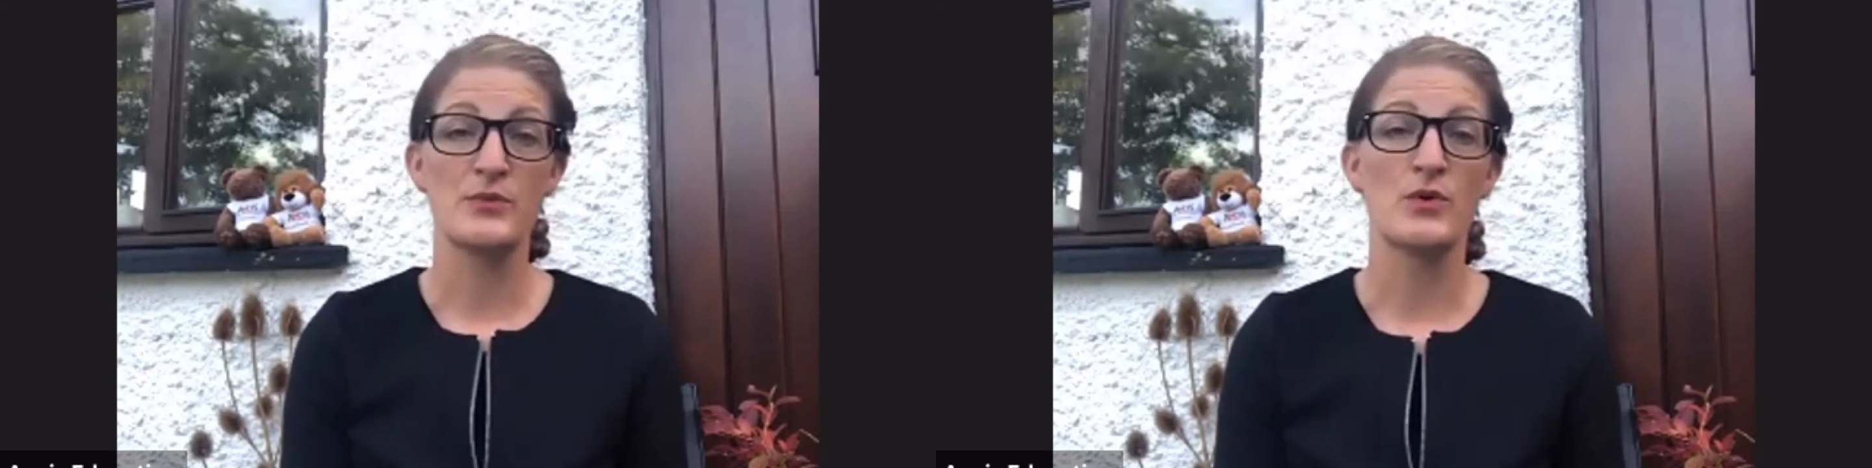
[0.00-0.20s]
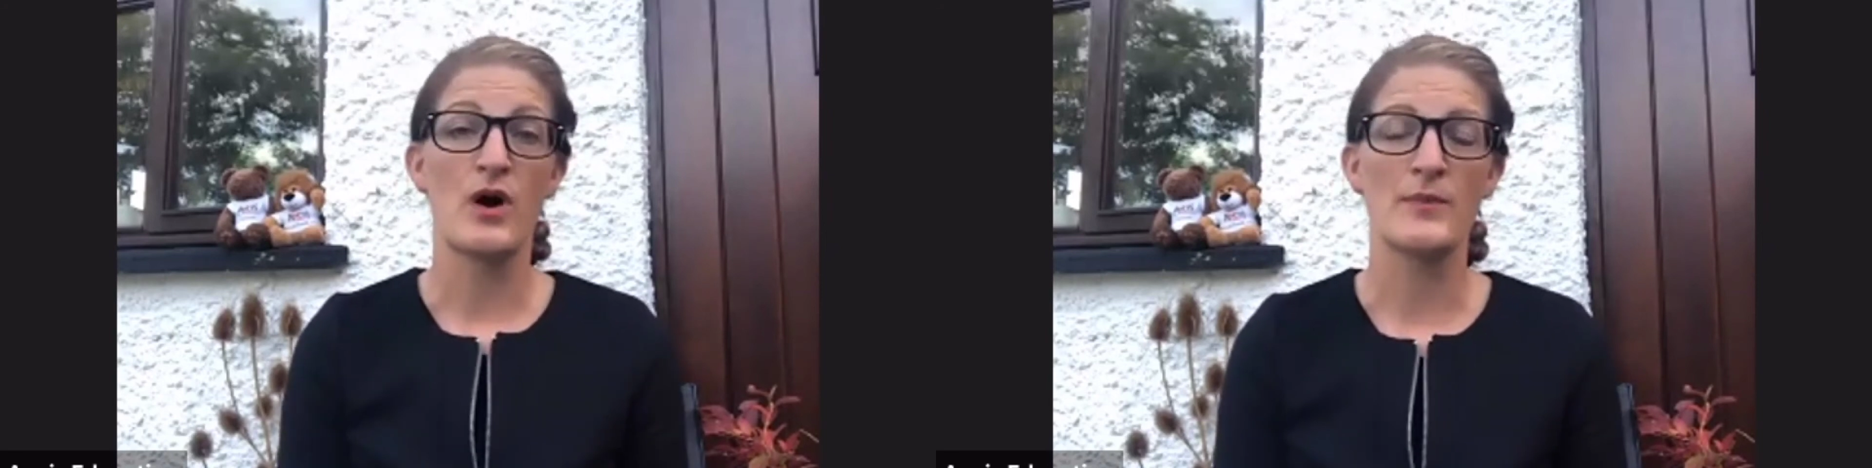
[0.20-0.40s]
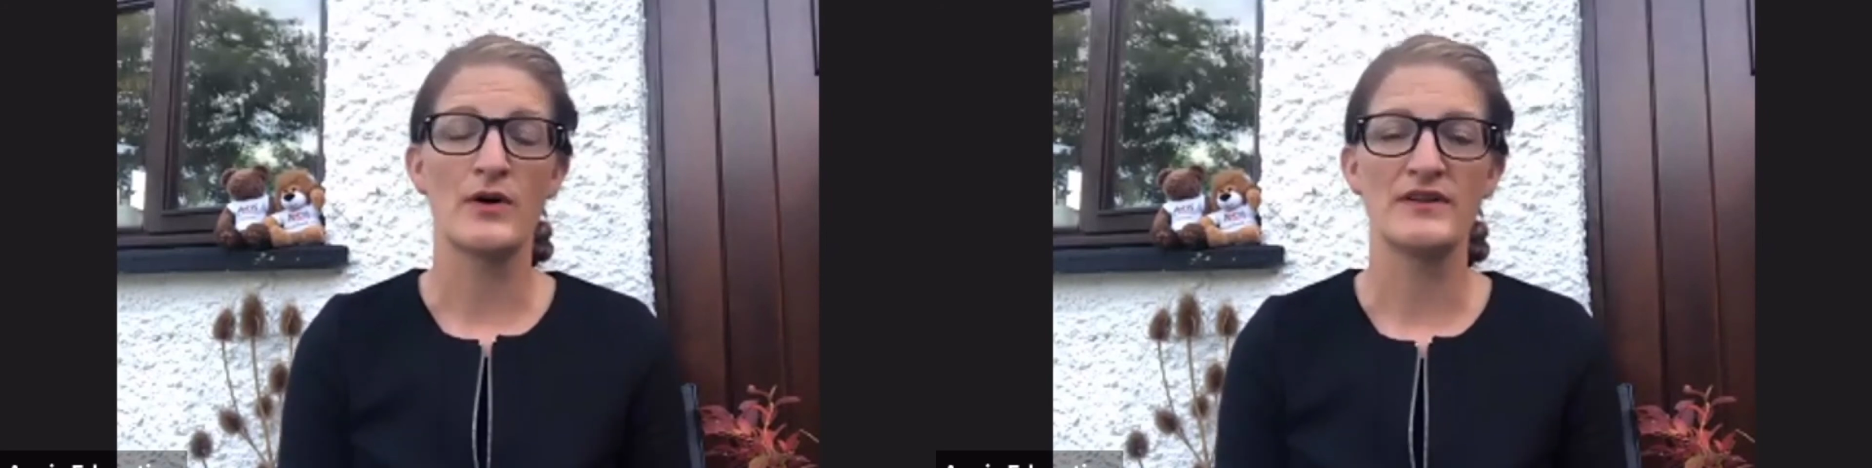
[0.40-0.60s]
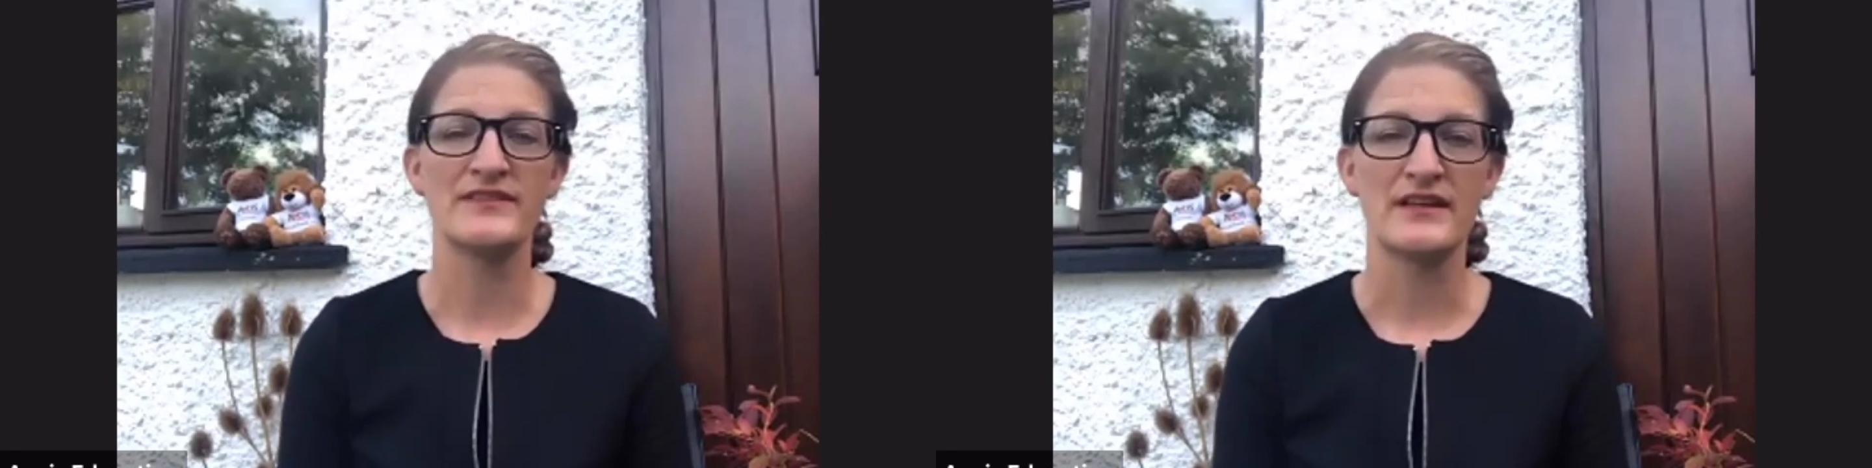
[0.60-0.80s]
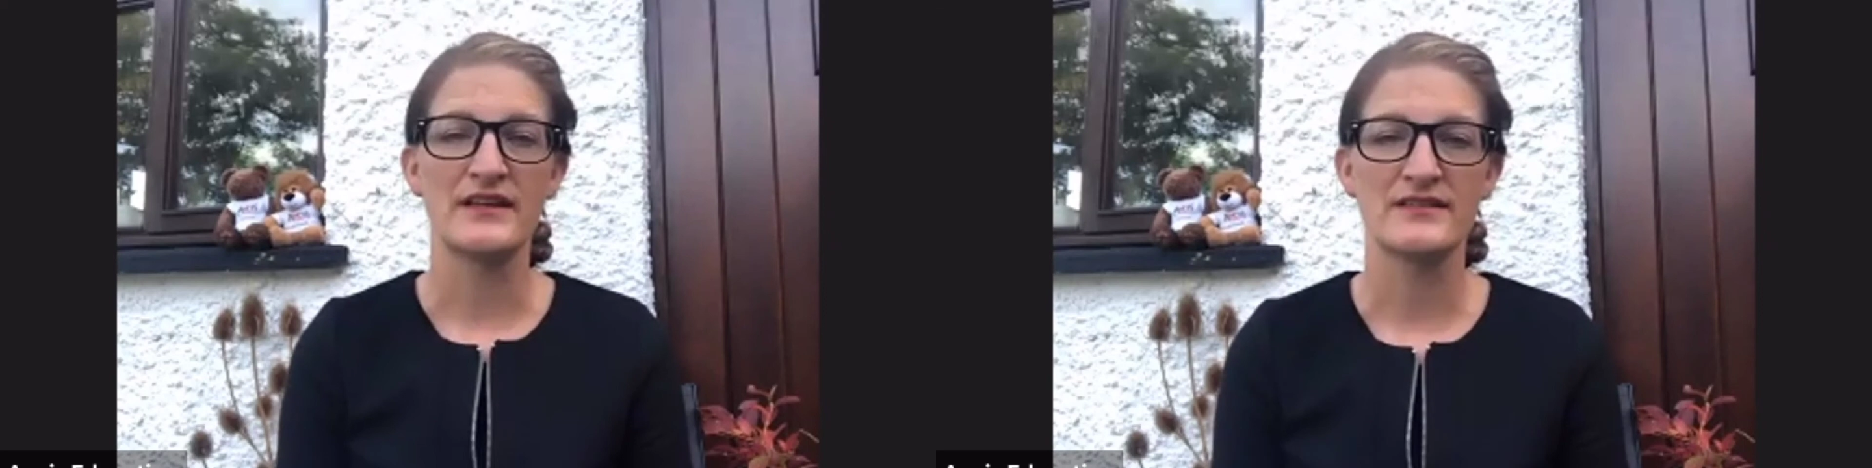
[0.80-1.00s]
brought our
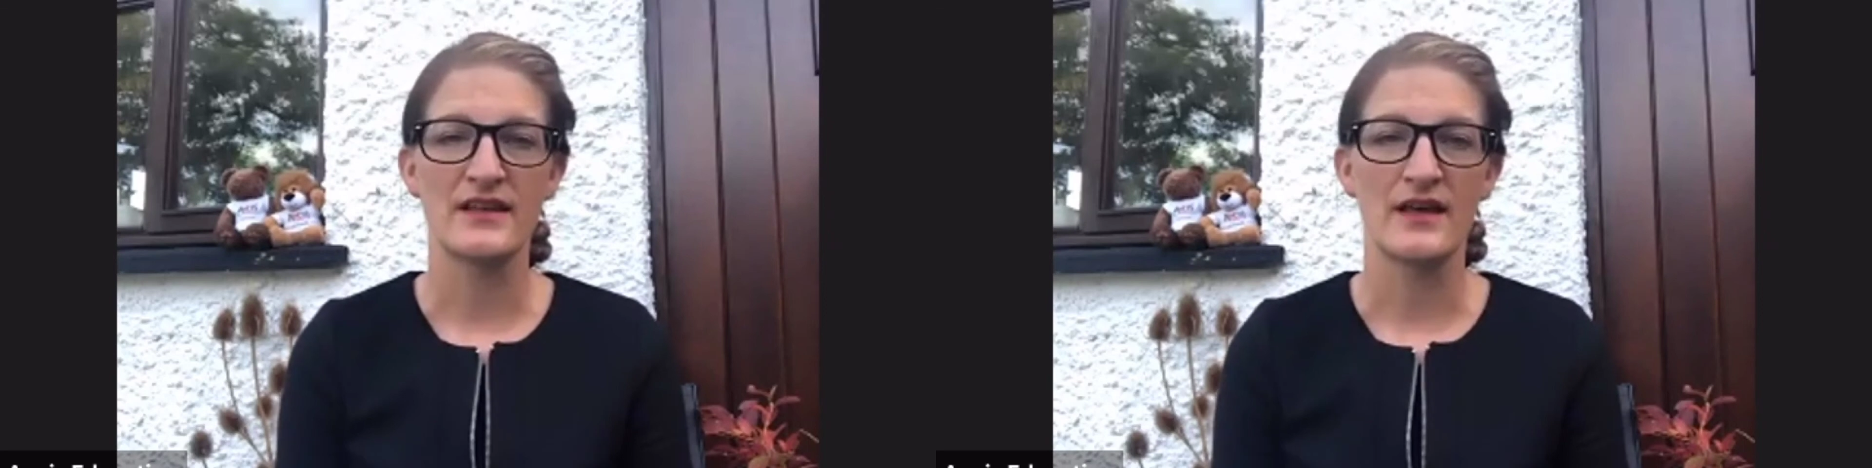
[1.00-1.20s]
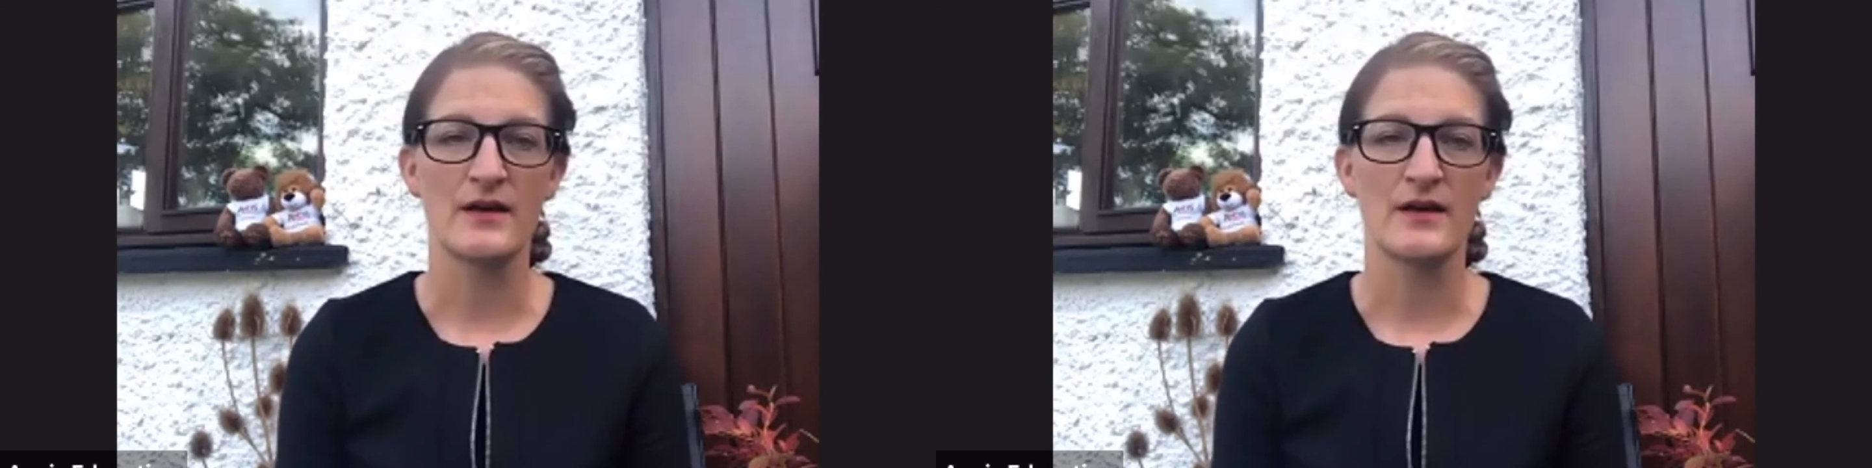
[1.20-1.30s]
policies